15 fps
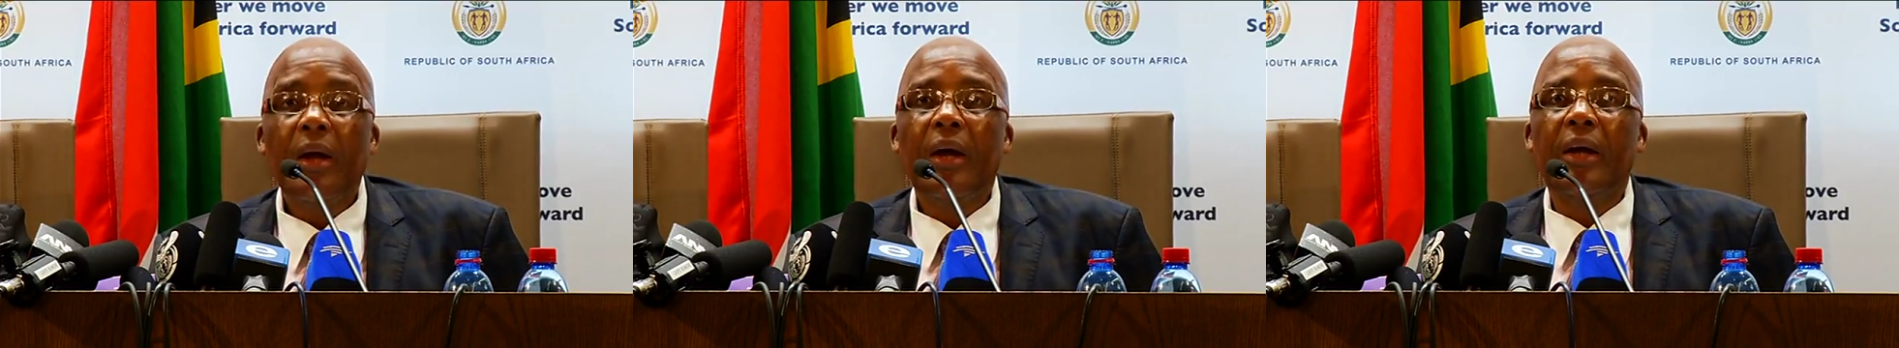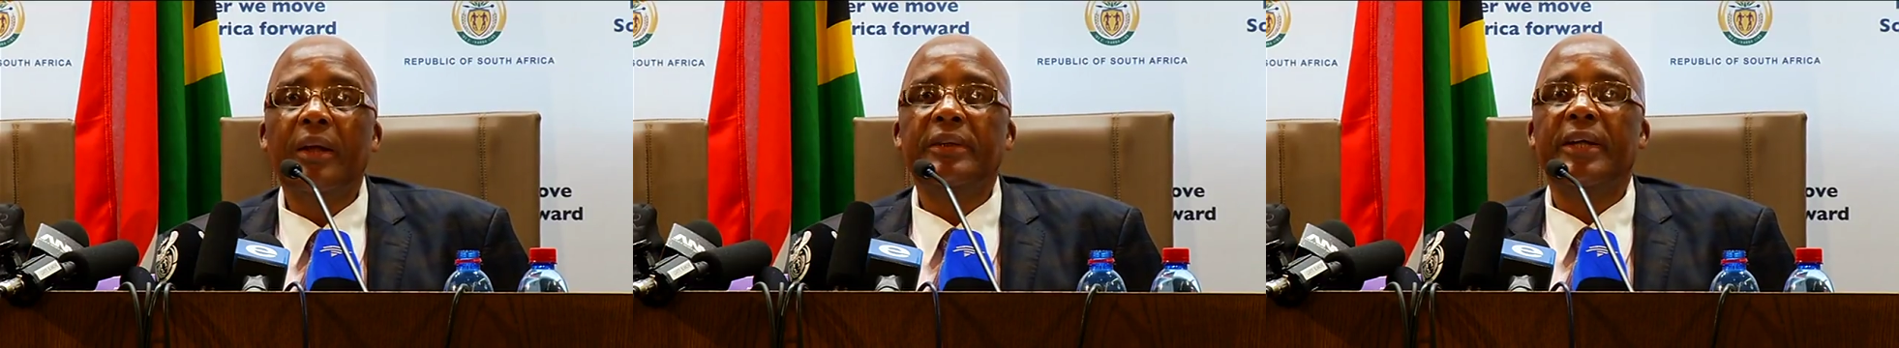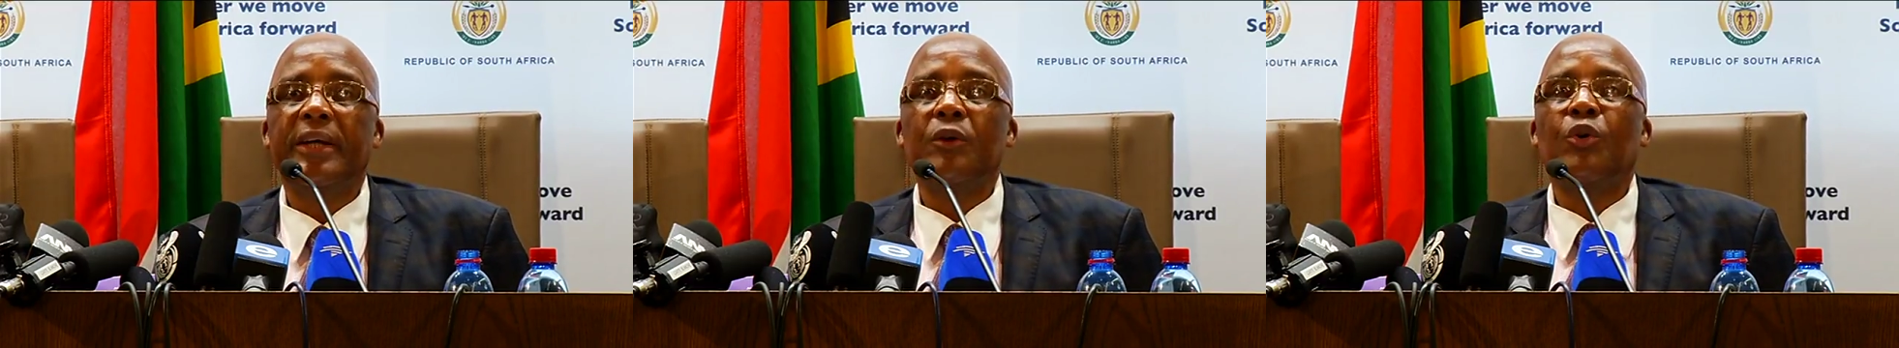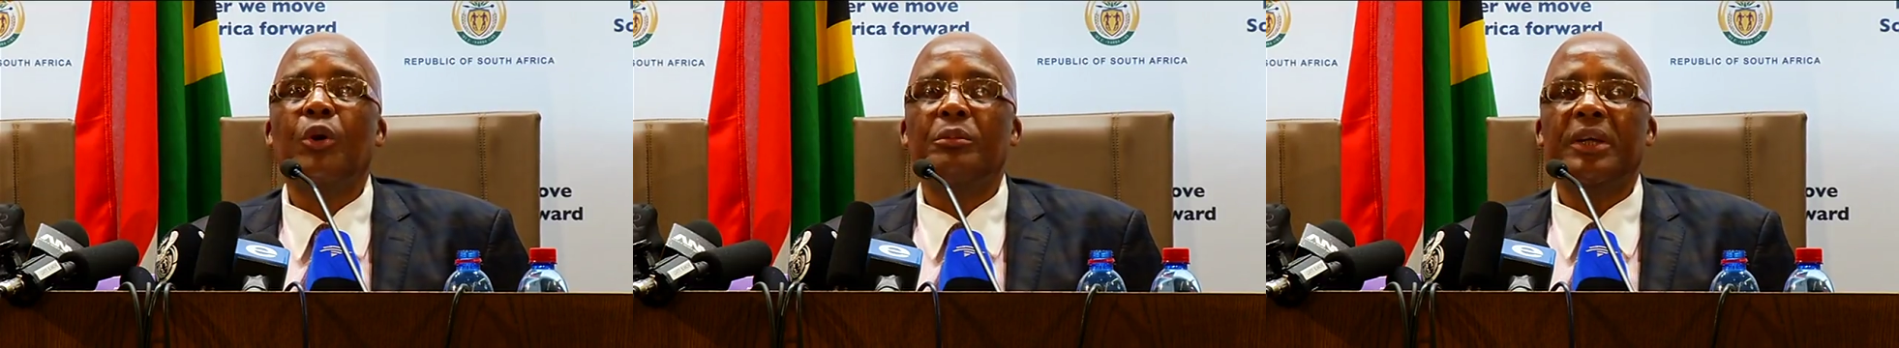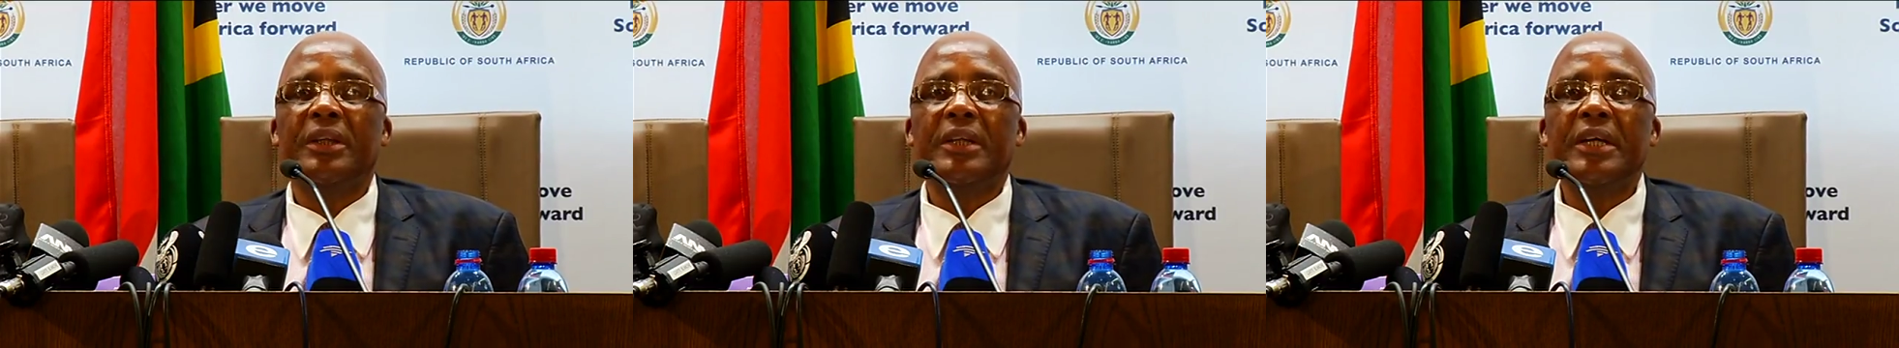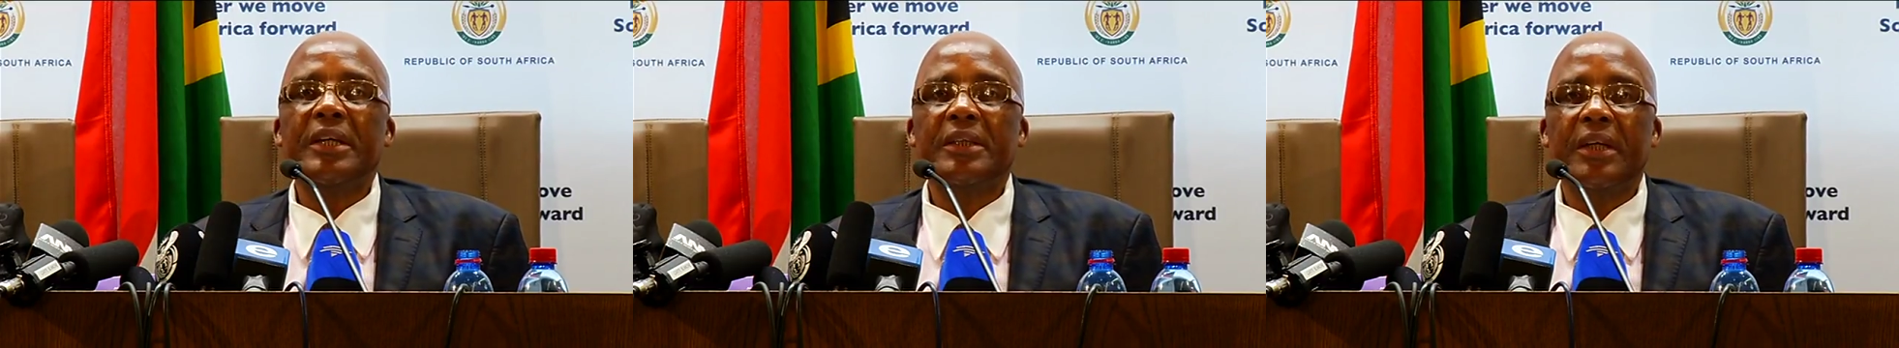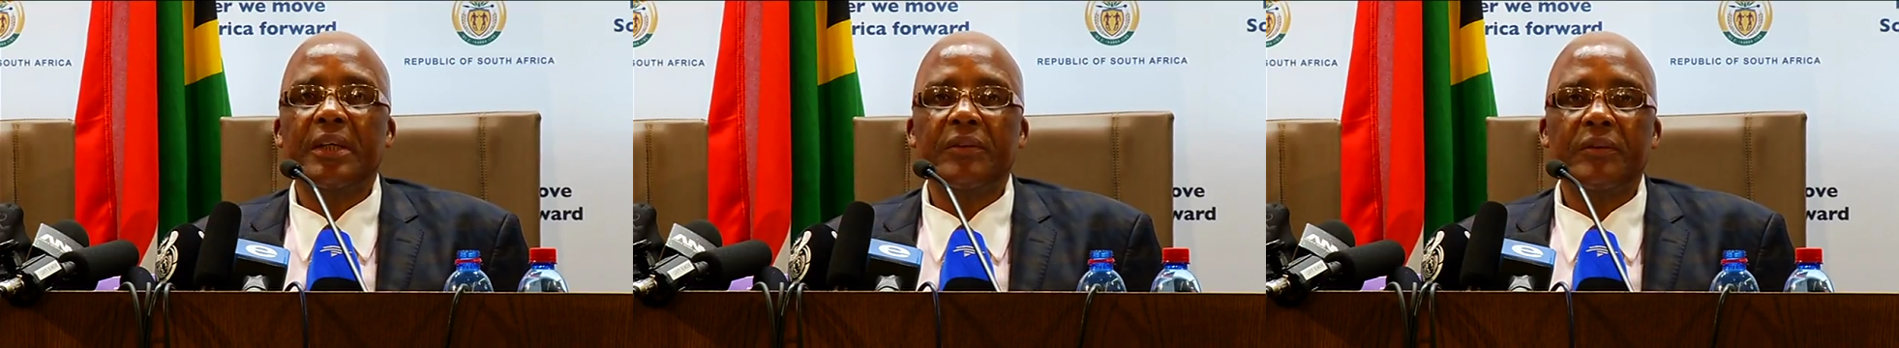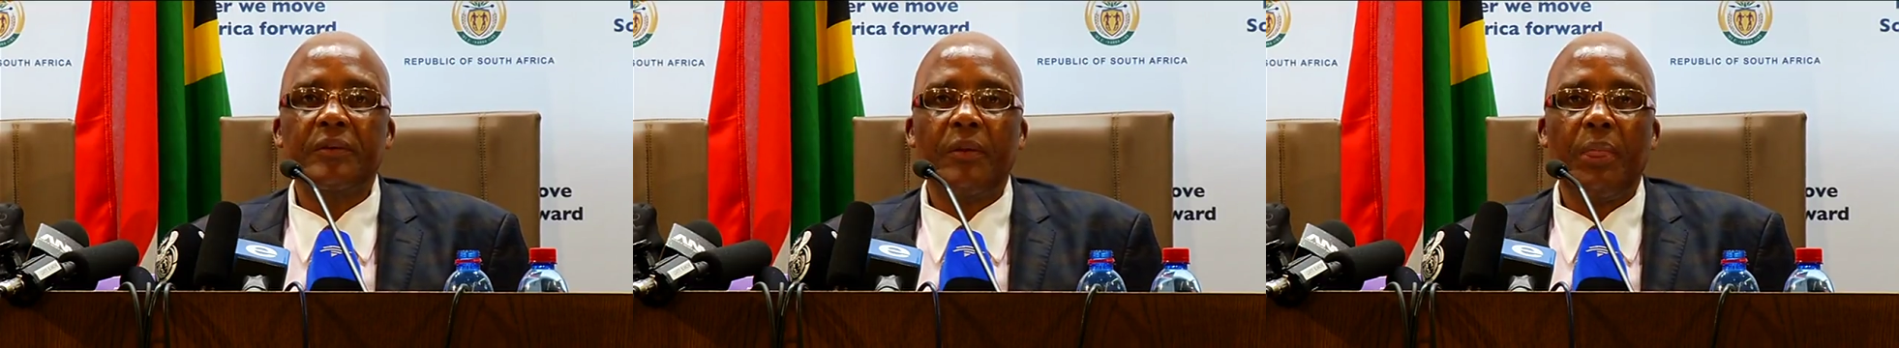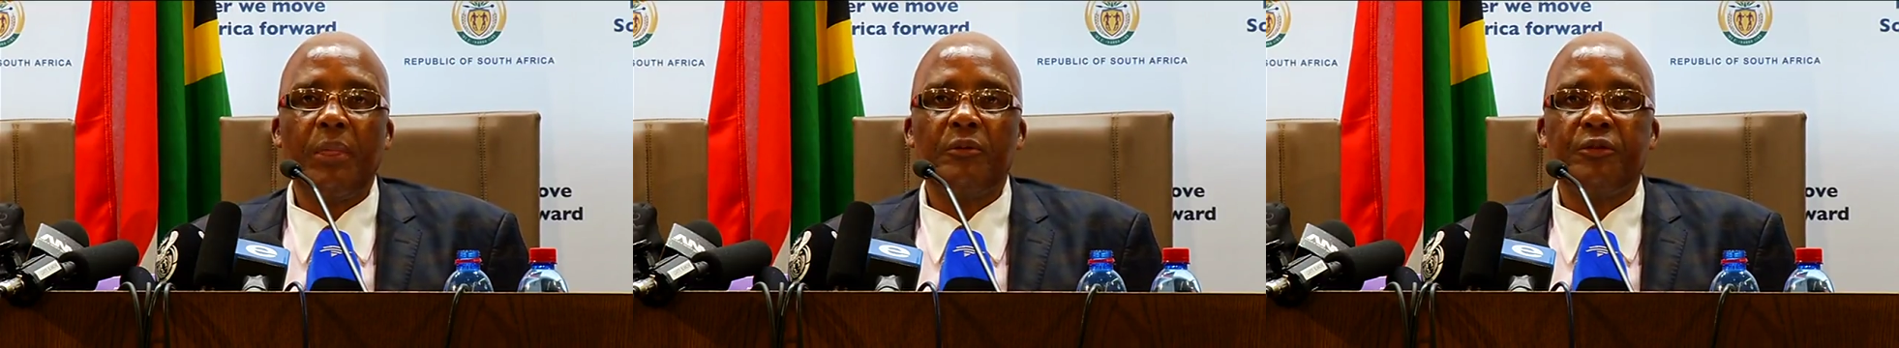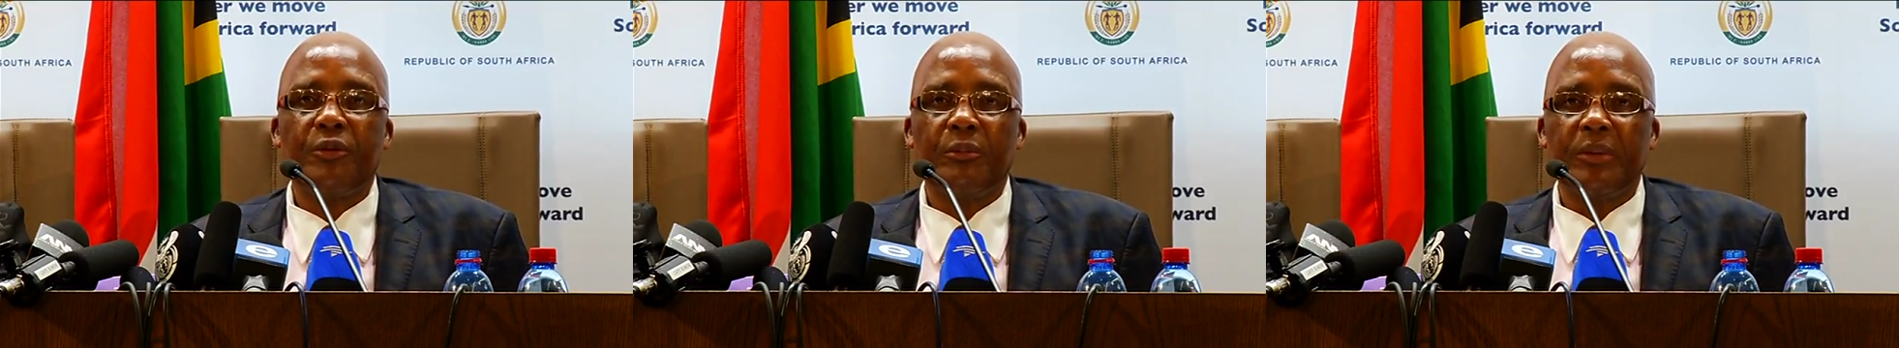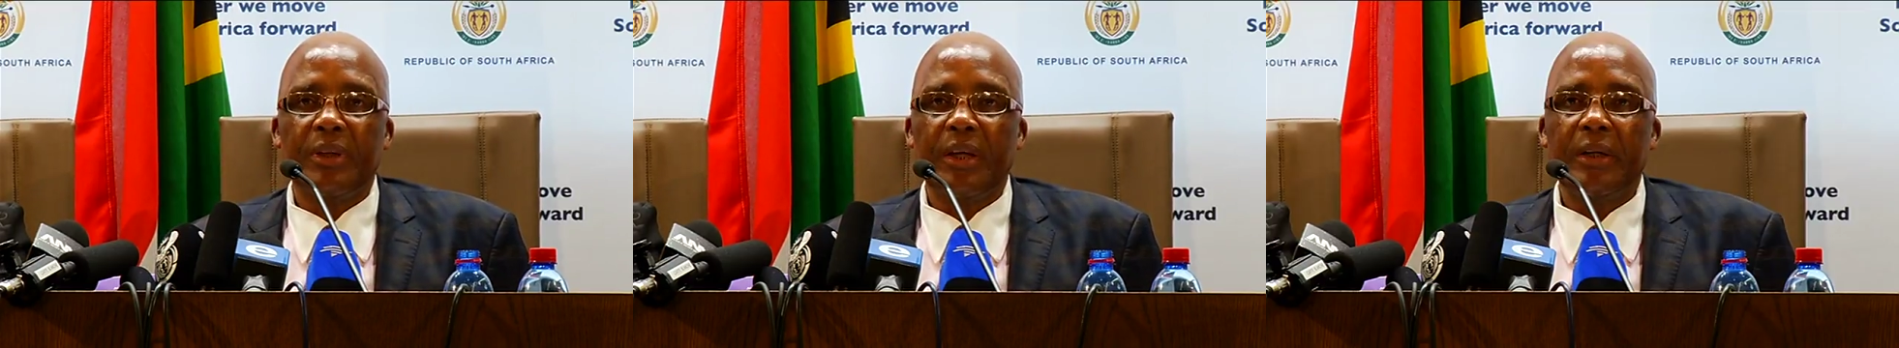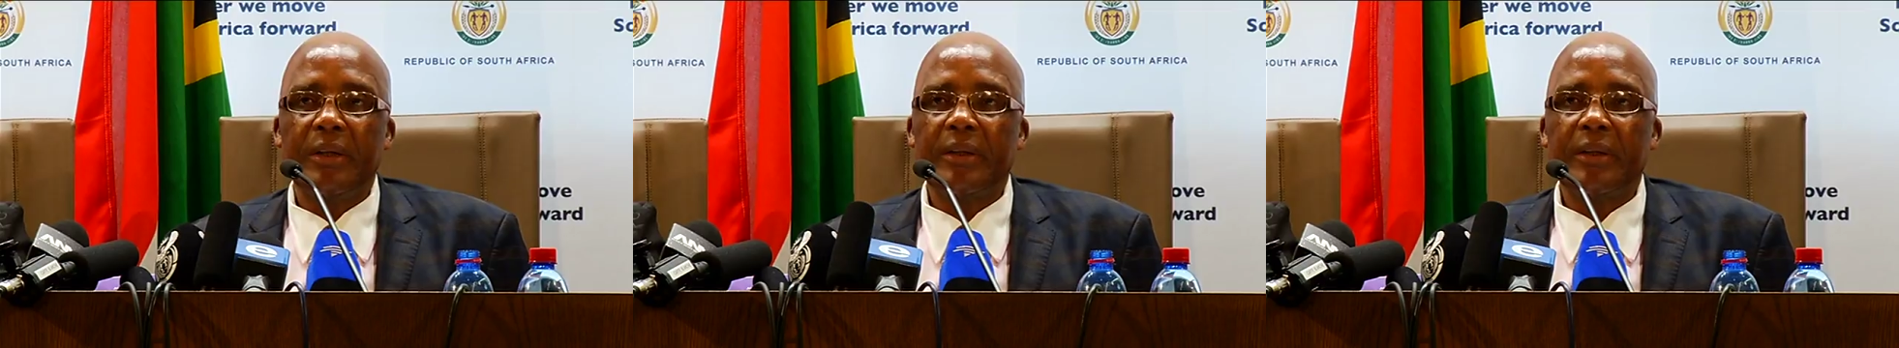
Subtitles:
And the recommendations from the